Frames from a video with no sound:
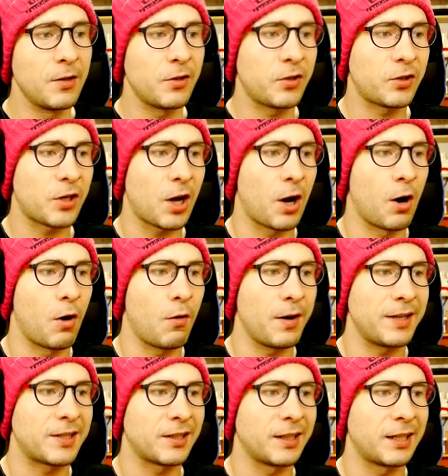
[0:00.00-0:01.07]
So,
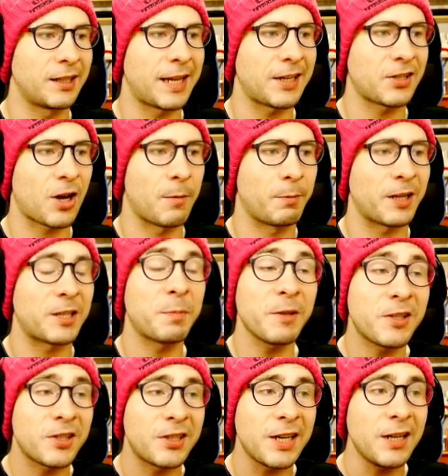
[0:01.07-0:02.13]
it's a little less complex,
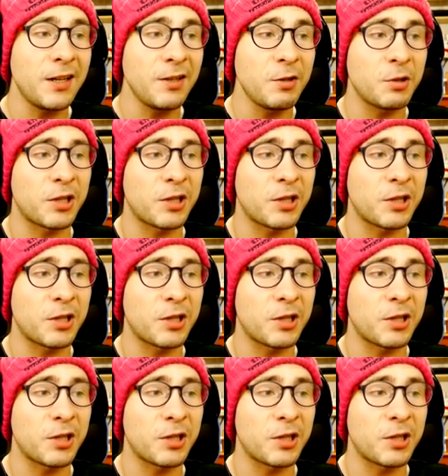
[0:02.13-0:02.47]
but still,